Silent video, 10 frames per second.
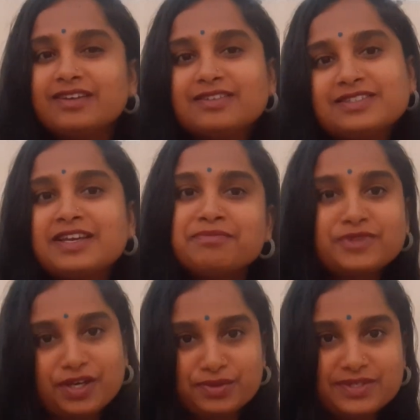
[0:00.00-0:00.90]
some
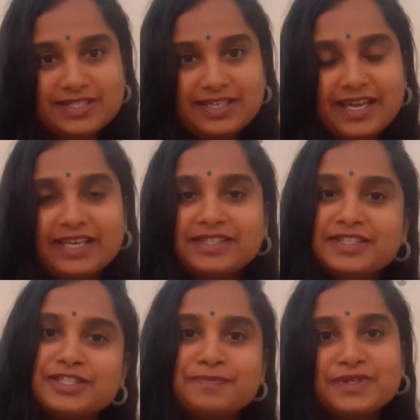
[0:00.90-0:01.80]
doubts, and
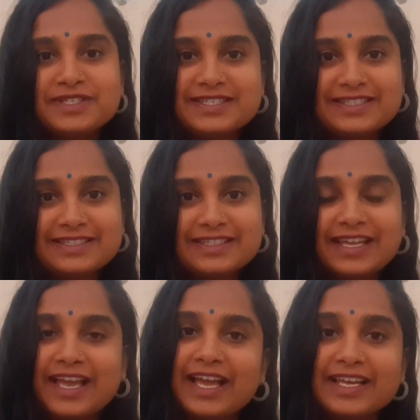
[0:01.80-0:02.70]
this person
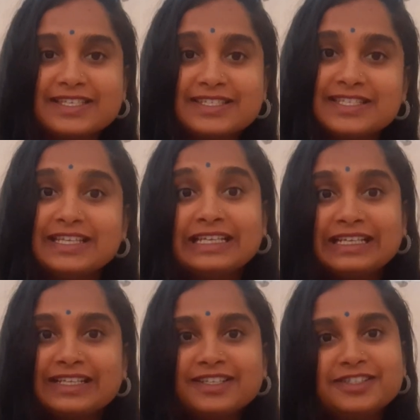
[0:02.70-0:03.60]
has
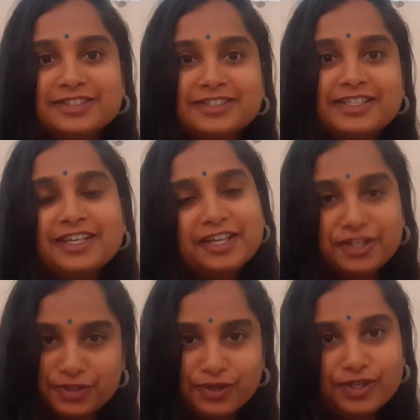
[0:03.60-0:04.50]
cleared
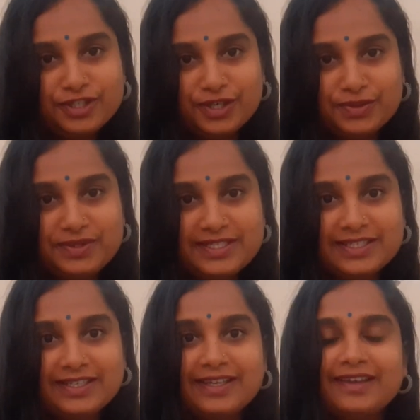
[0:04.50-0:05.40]
your doubts
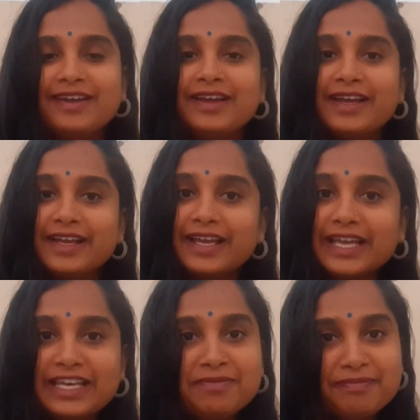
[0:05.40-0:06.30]

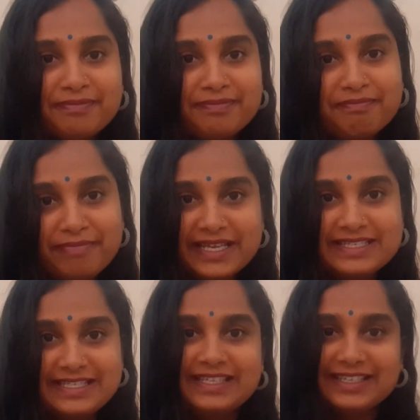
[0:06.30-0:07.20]
in a
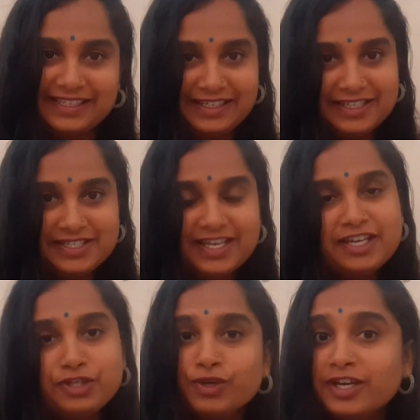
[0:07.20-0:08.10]
basic English,
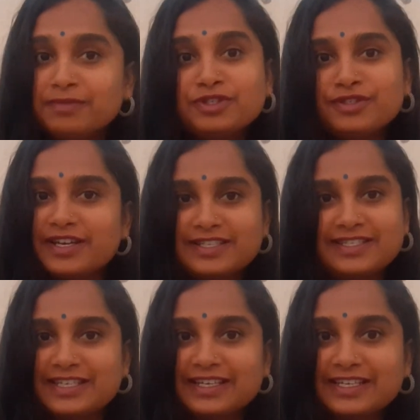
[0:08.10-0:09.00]
and you are able to
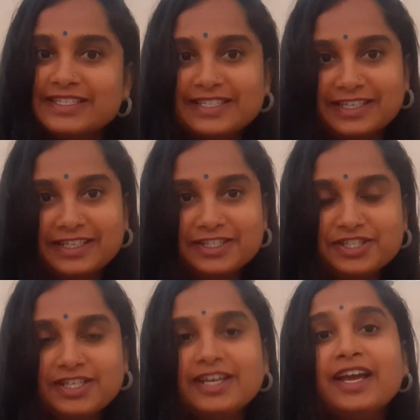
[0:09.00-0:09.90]
understand his
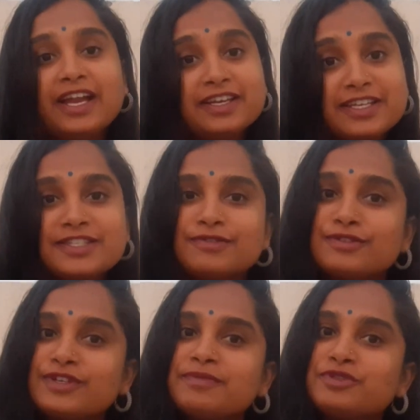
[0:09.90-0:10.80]
English, and he is
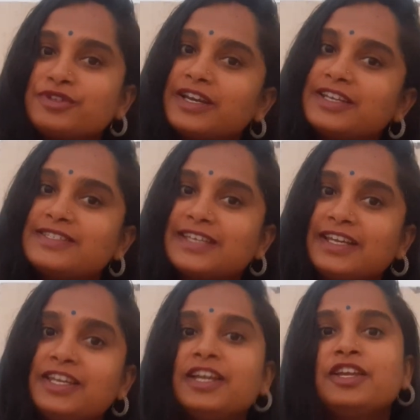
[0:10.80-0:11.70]
also able to
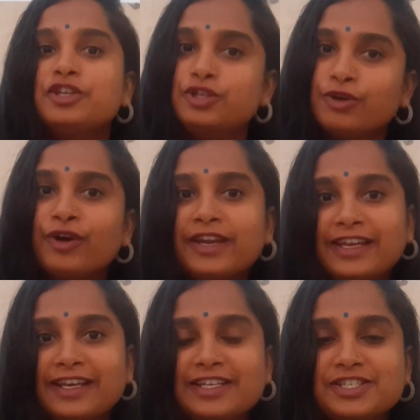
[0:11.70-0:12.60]
understand your
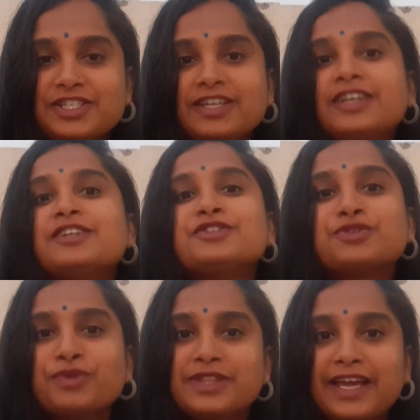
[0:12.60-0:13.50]
English,
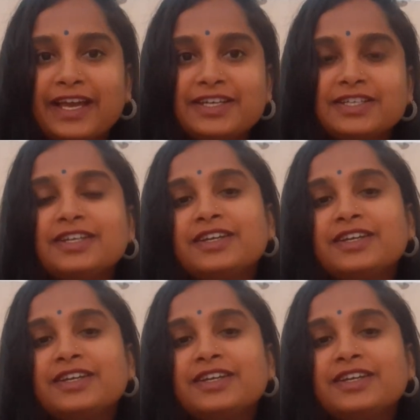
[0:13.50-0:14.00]
so that